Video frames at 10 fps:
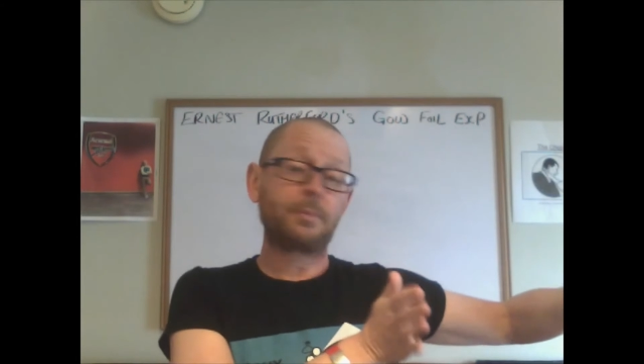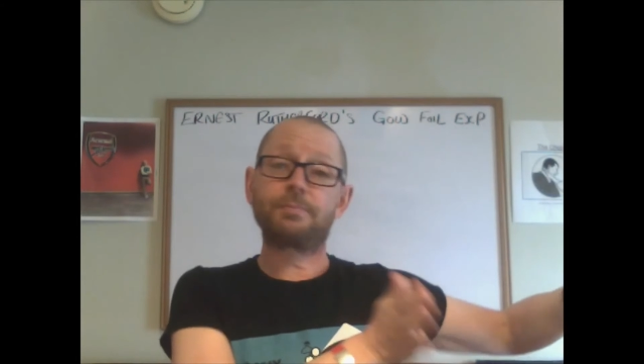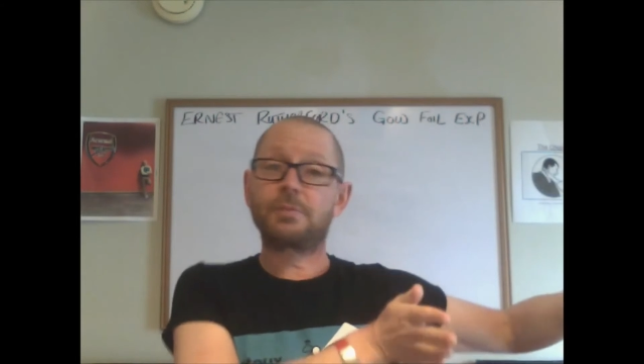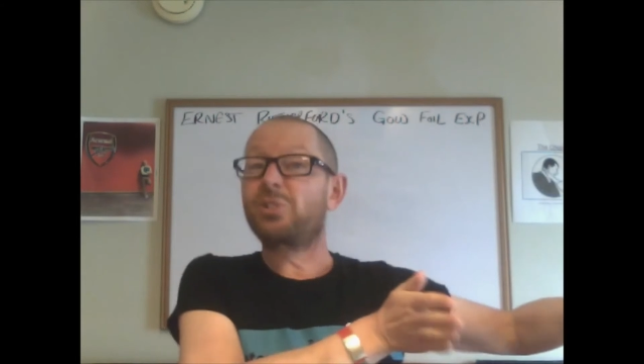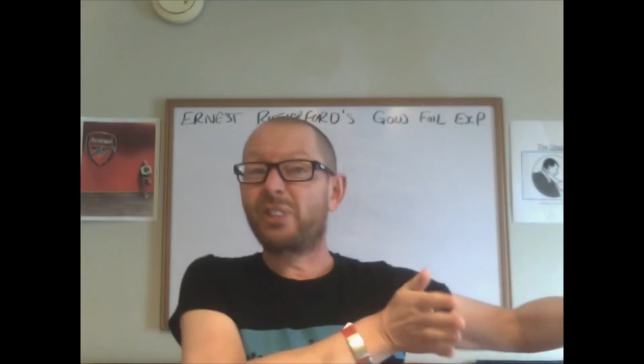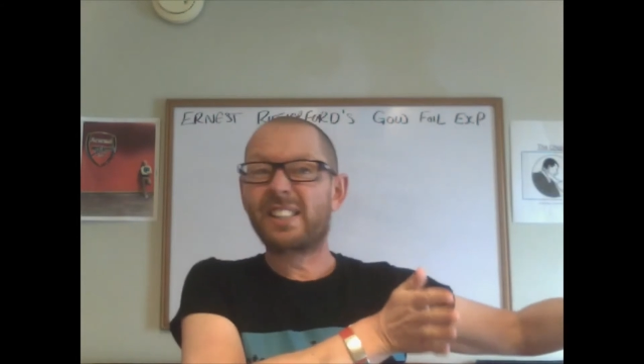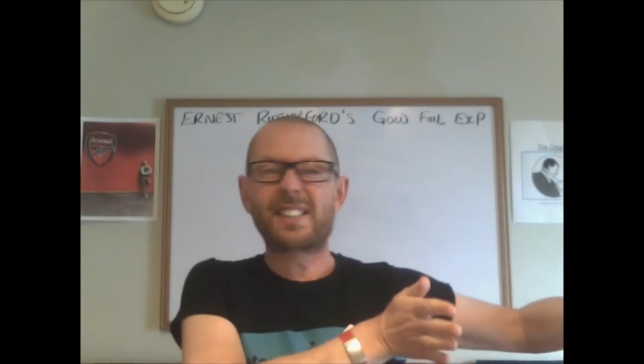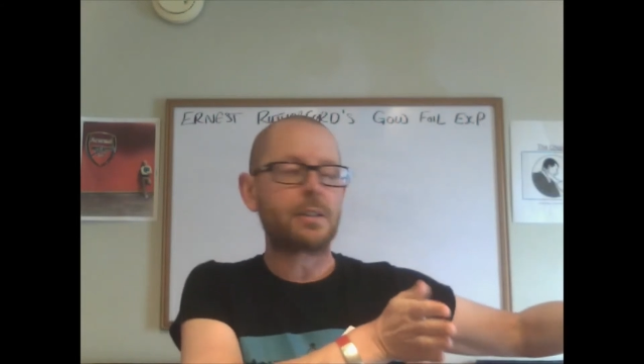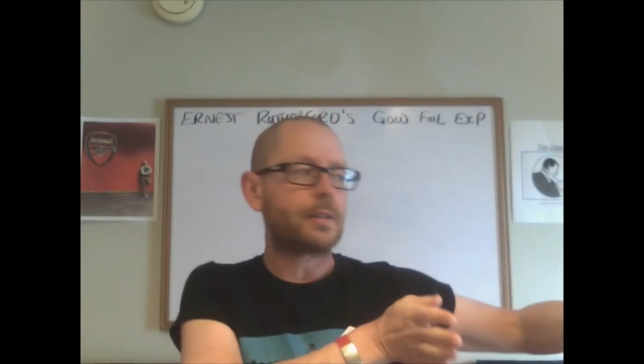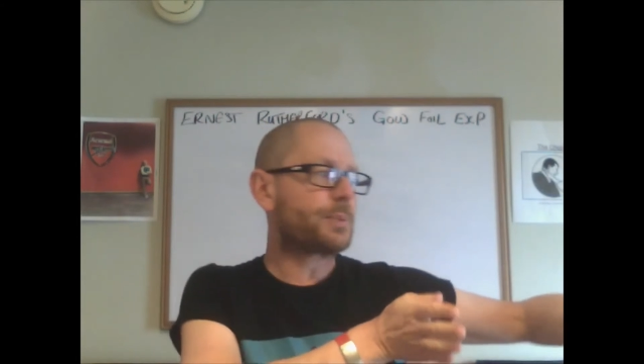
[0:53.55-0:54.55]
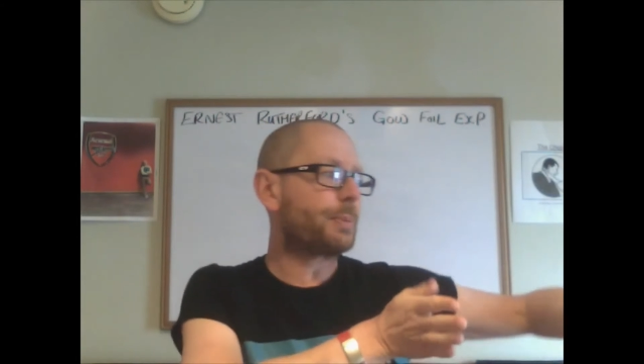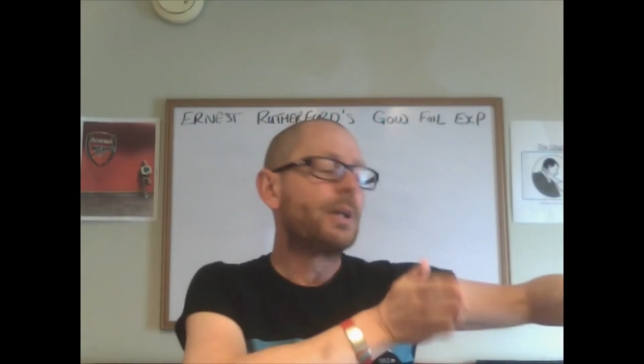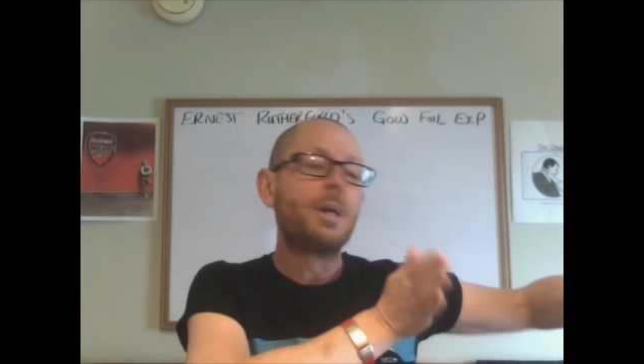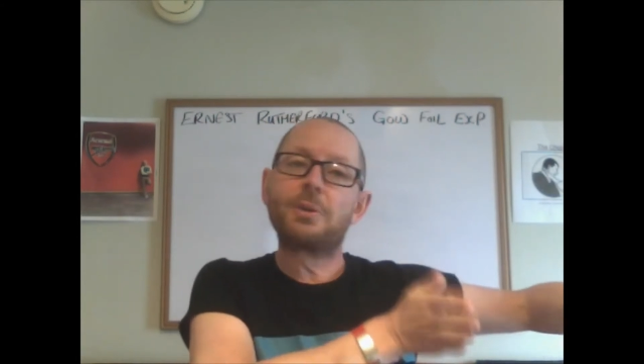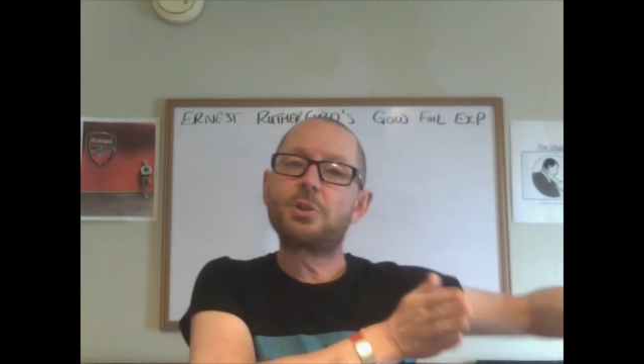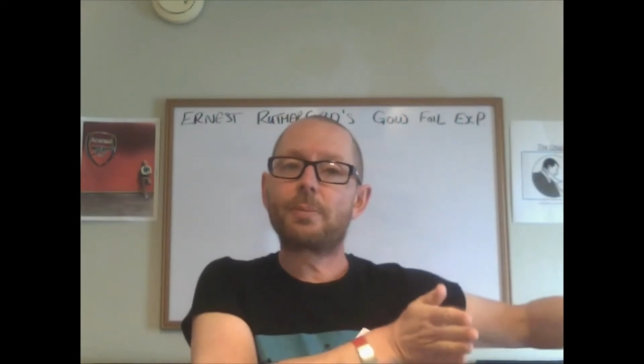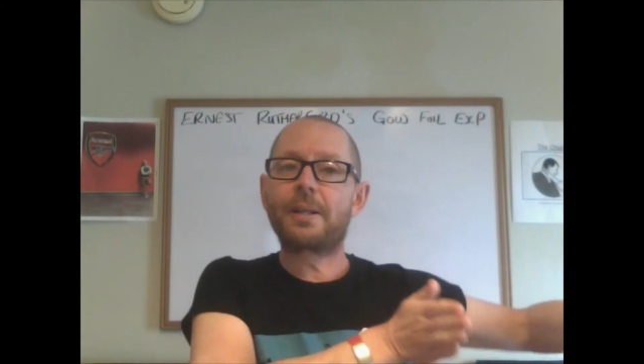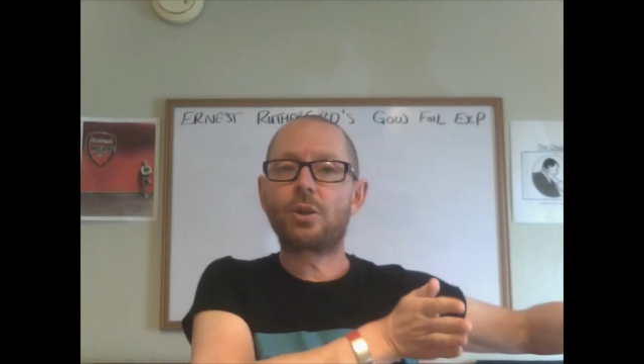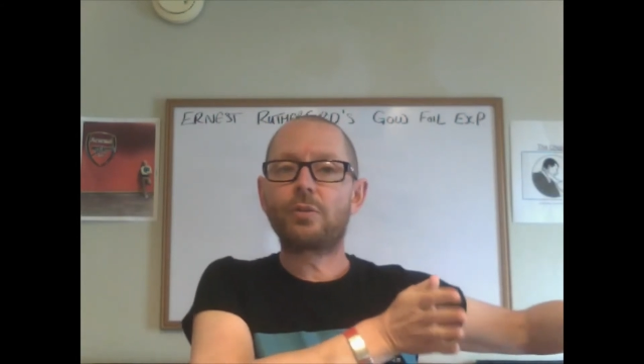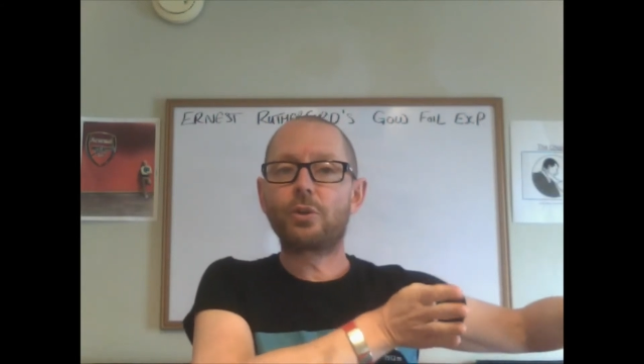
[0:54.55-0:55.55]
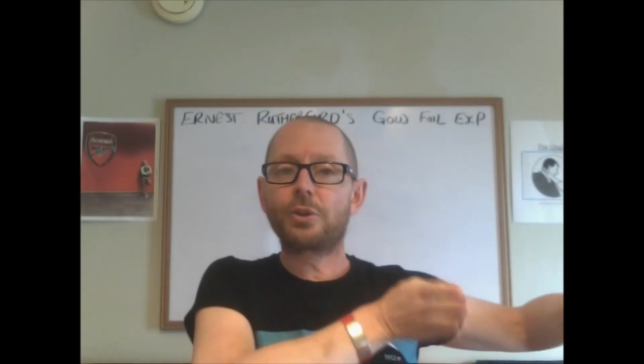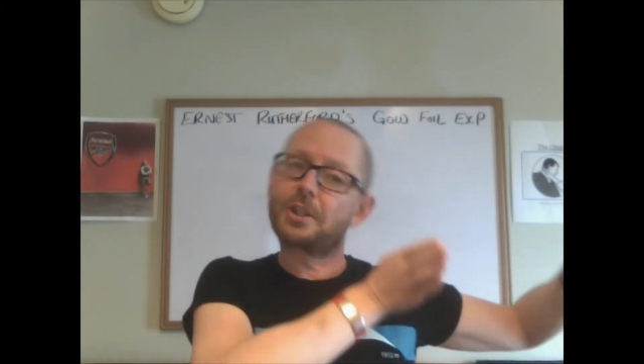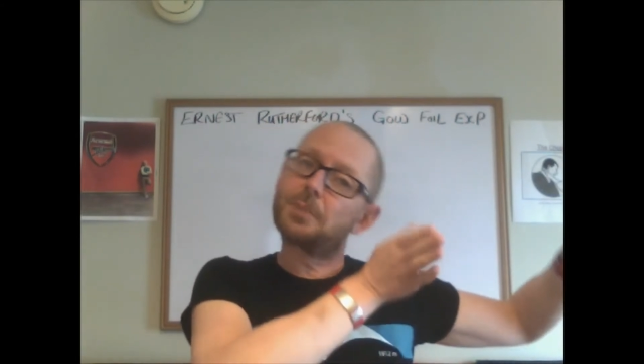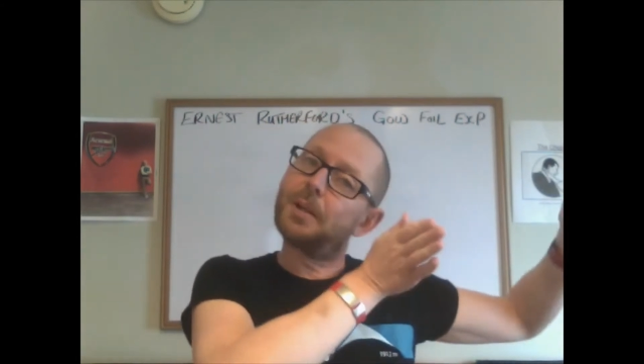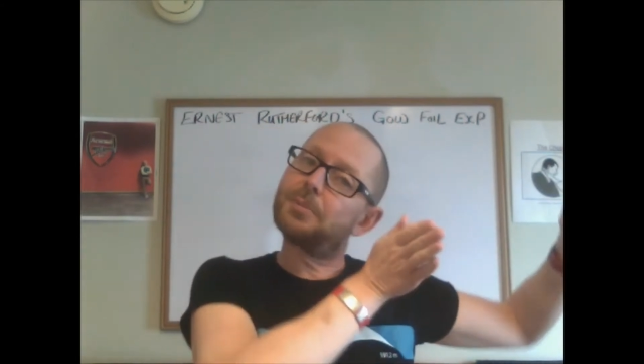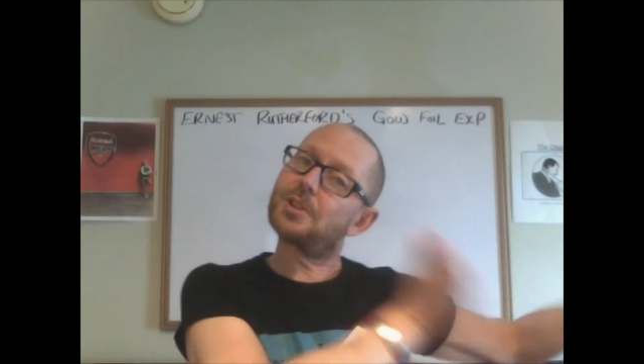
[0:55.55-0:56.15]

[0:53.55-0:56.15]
it's really a series, but we talk about the gold foil experiments